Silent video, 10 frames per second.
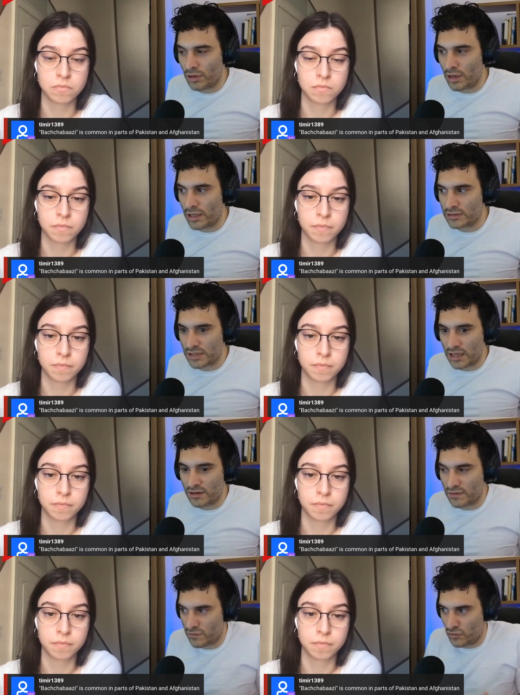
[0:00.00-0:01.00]
Speaker 1: realized
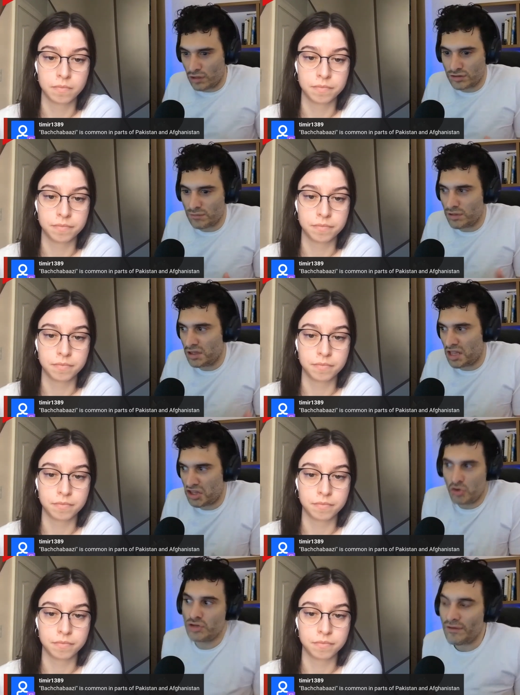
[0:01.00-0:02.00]
that this is not something that
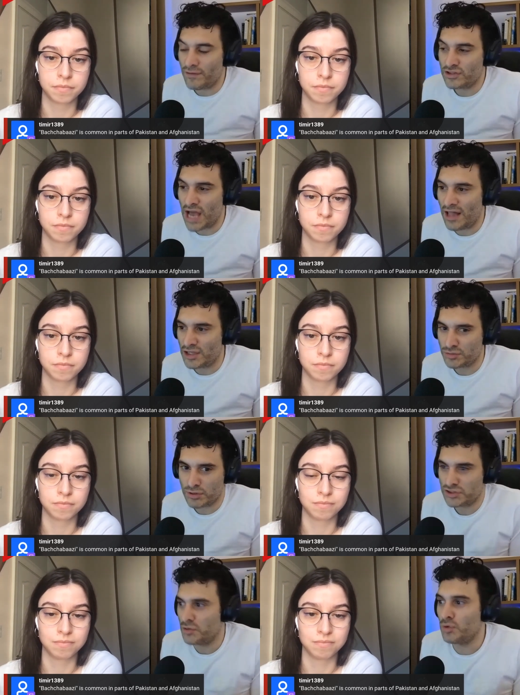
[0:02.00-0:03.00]
they could even challenge
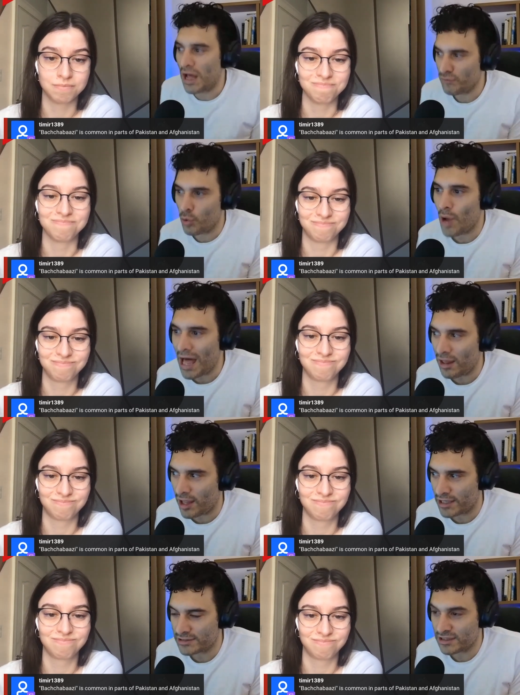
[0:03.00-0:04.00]
because they would have no
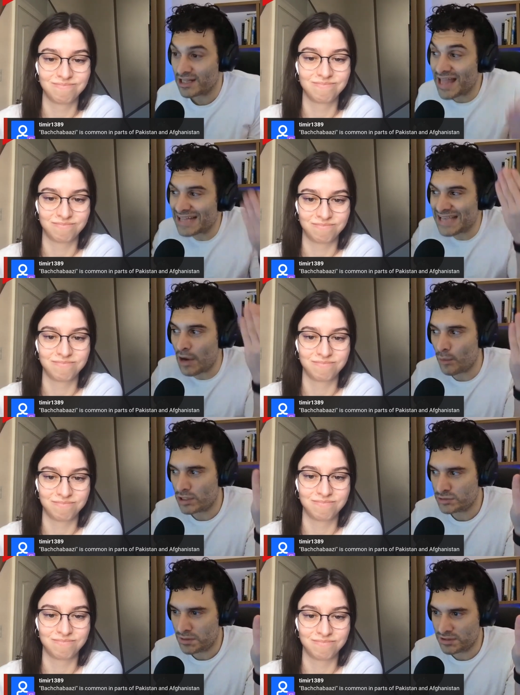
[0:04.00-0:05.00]
allies. Like, that's how
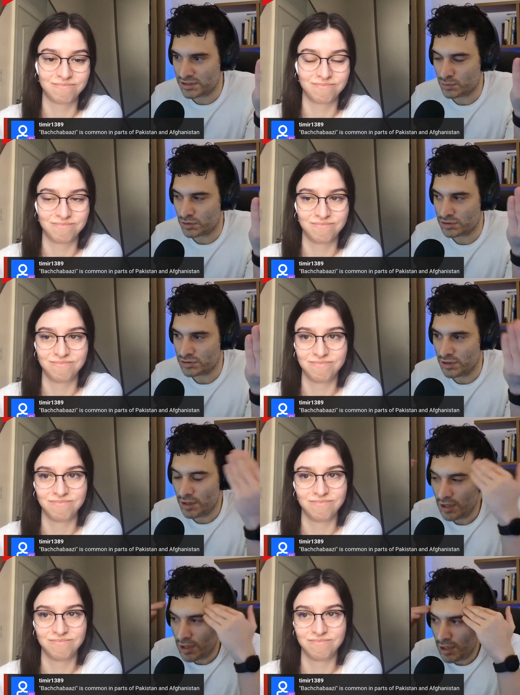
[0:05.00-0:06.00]
widespread this was.
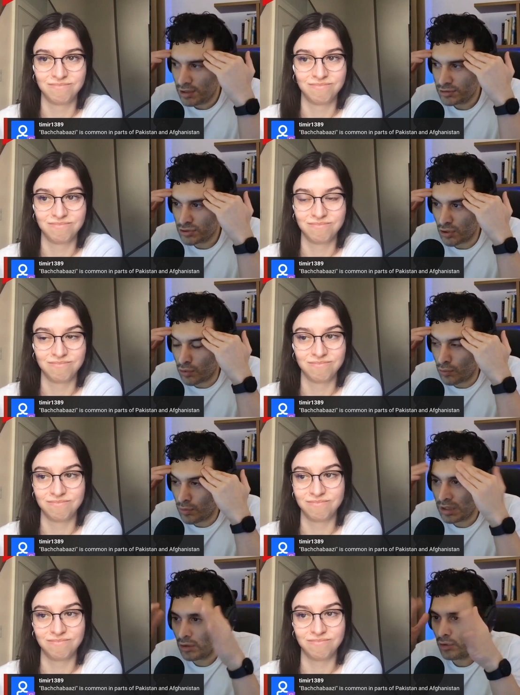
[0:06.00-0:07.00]

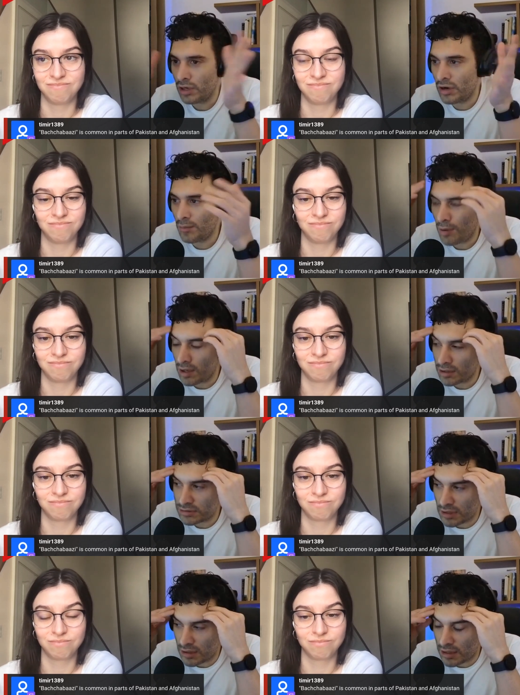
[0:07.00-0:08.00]
So, it, or around
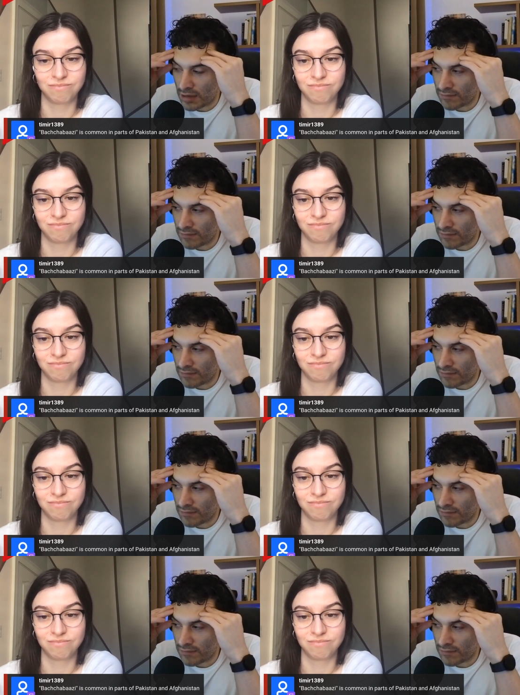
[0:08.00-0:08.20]
Pakistan and